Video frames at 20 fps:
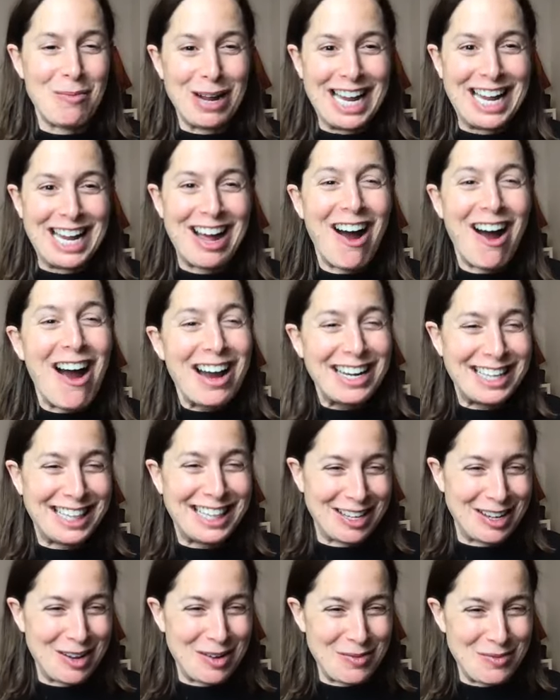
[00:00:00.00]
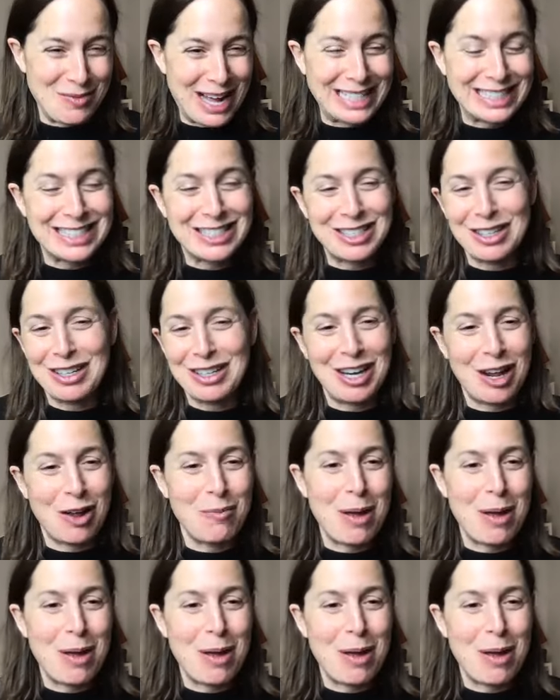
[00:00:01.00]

guide them as to,